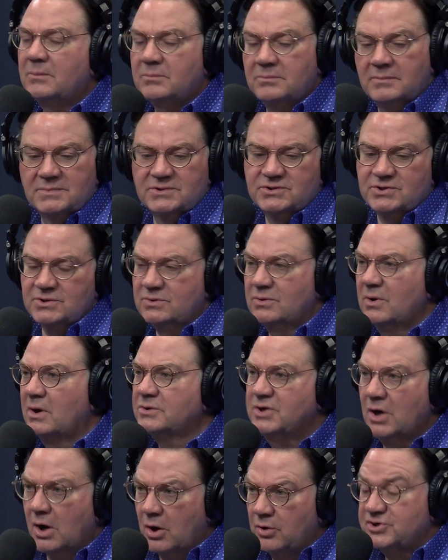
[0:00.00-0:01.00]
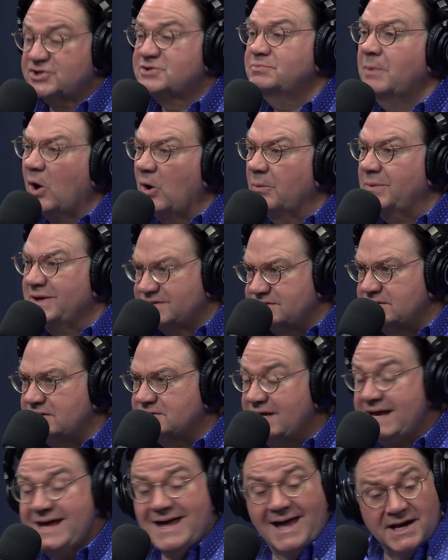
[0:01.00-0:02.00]
to own a small business.
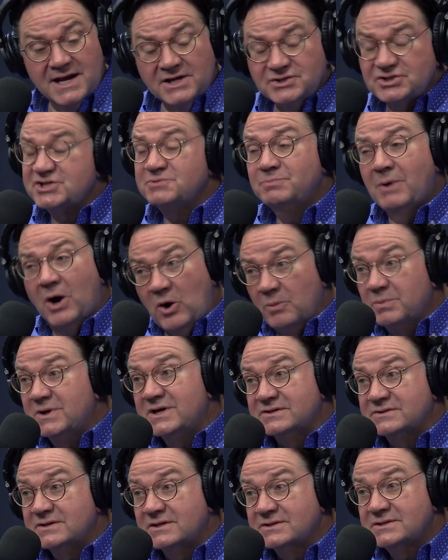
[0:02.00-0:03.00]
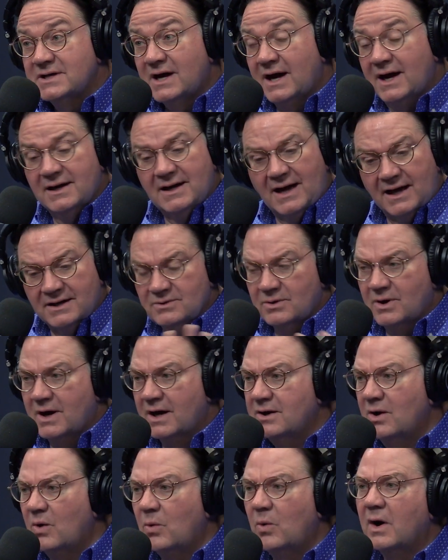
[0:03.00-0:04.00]
And it's a small business. I
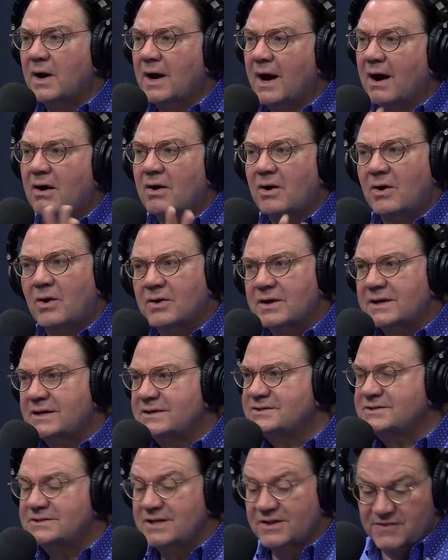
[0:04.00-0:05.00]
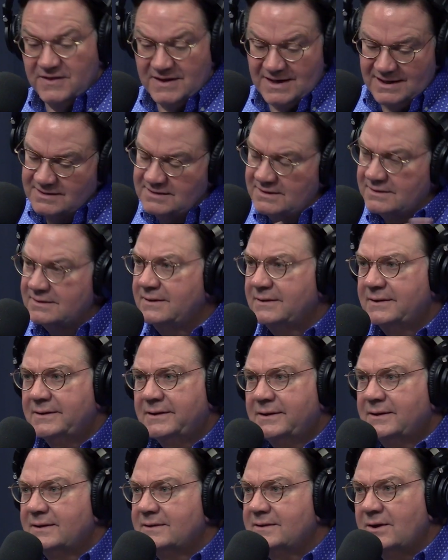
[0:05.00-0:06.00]
don't want our audience to think that,
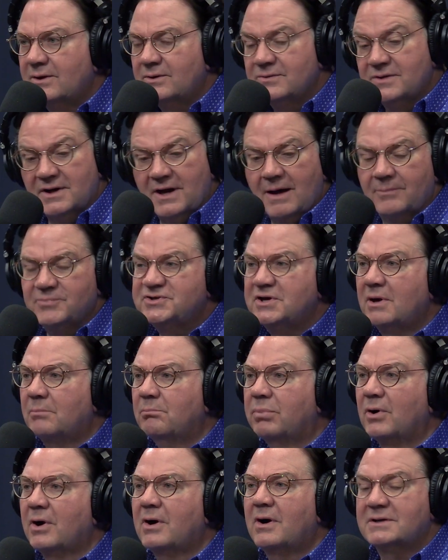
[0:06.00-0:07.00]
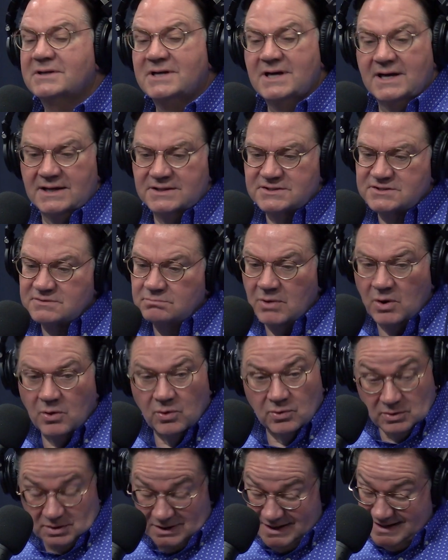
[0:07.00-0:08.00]
that I'm some broadcast
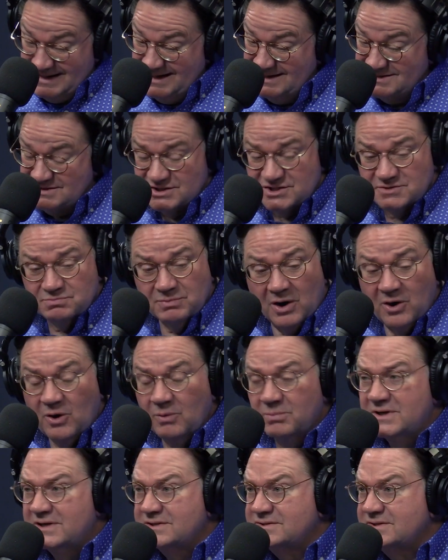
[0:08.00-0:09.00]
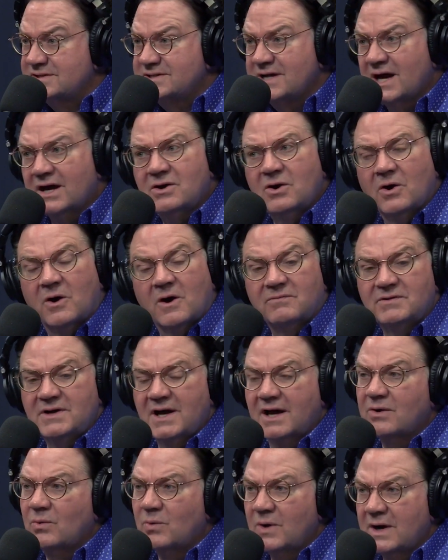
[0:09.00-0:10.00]
mogul. It's a small business. I carved out
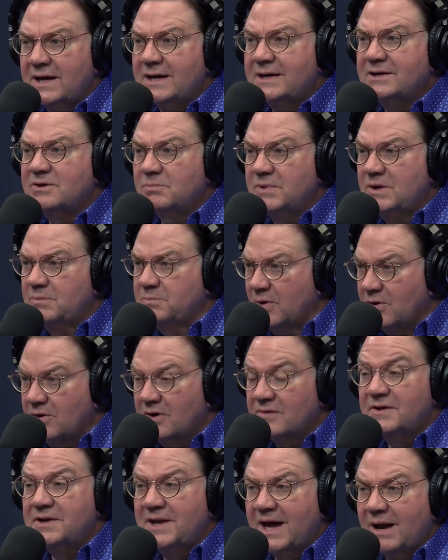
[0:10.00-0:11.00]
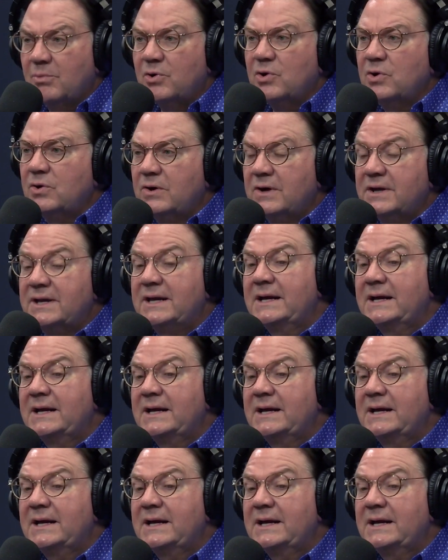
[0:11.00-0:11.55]
a way to be part of the neighborhood